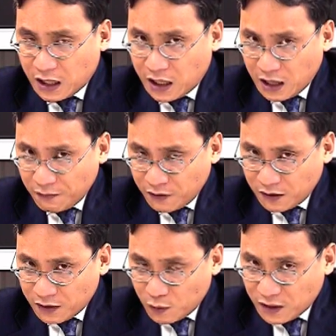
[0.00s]
even
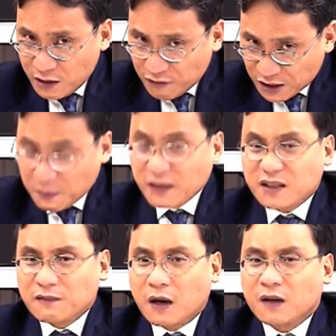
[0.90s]

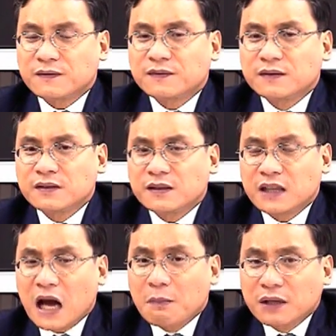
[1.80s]
irrespective of
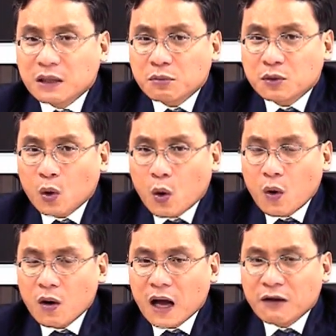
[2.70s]
the applicable
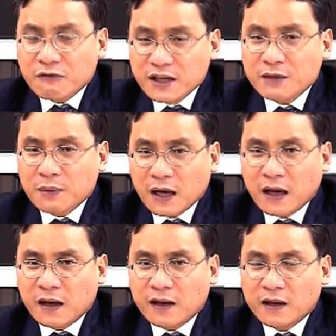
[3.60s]
law agreed by